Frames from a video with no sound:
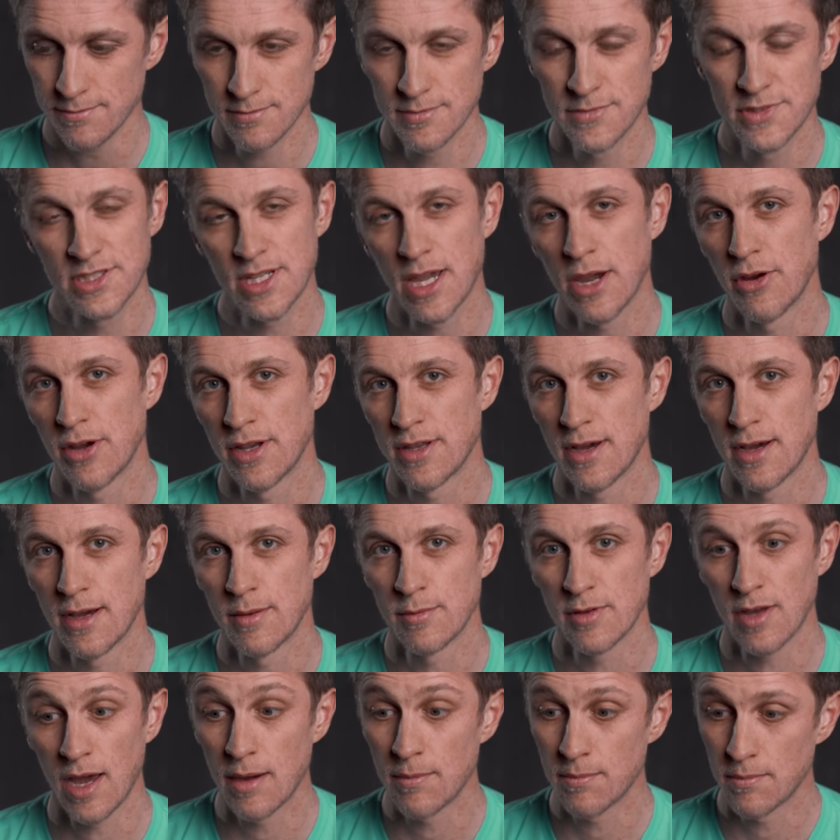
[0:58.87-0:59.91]
scary
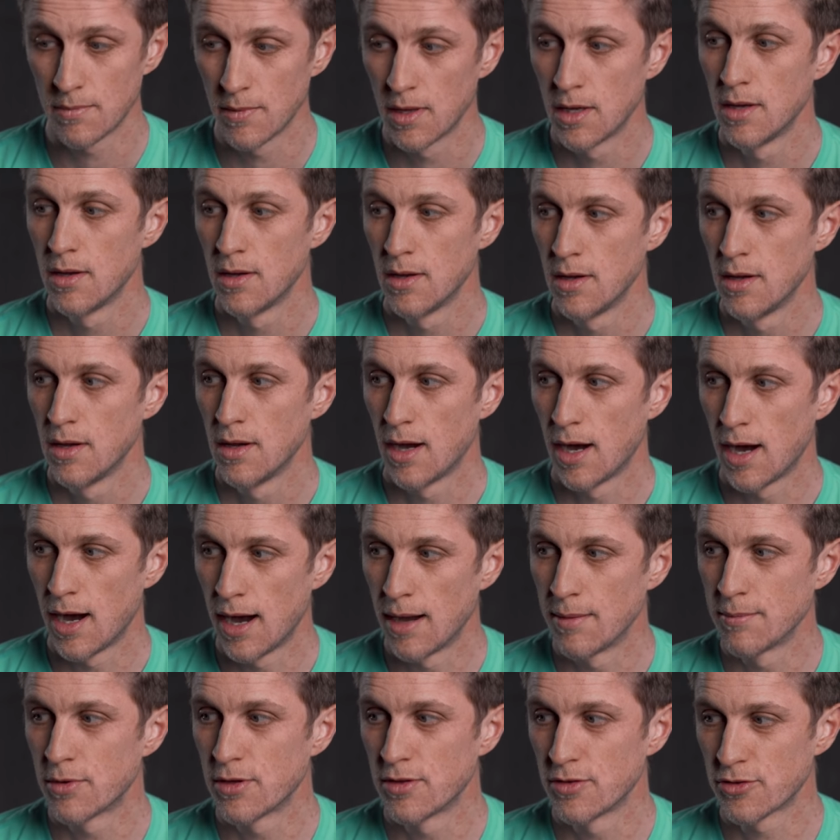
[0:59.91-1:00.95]
times. I'm
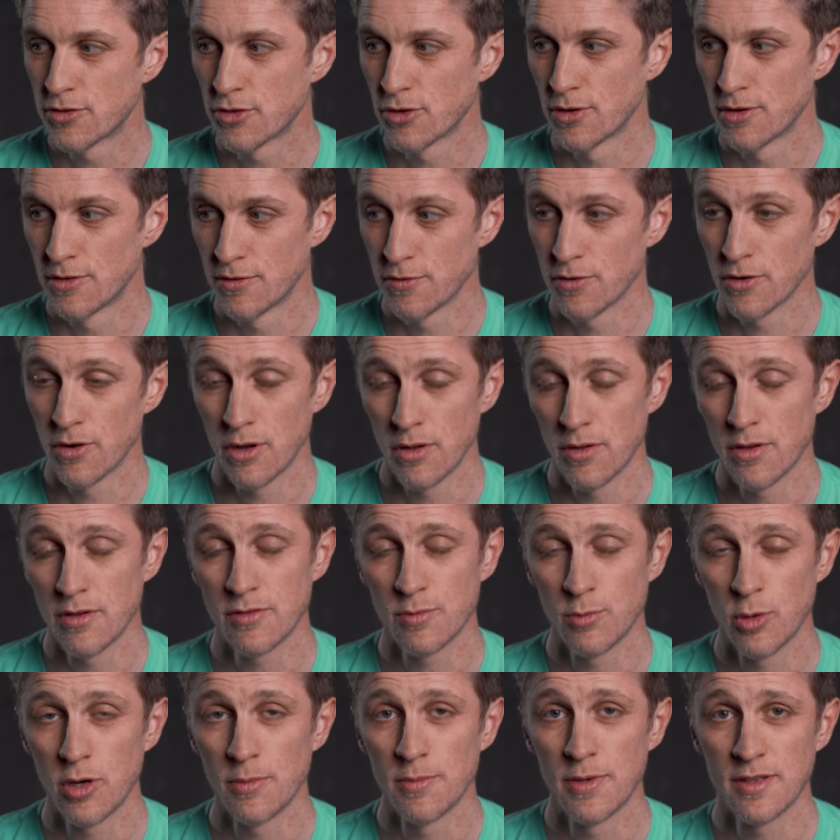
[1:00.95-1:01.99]
I'm concerned for all the
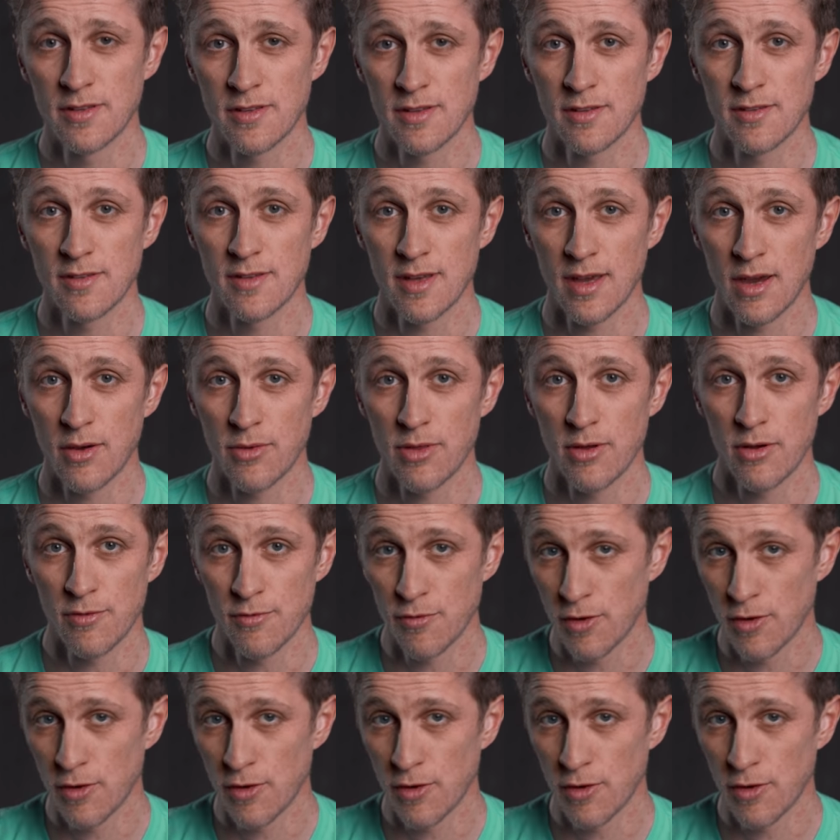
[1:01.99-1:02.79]
small businesses out there,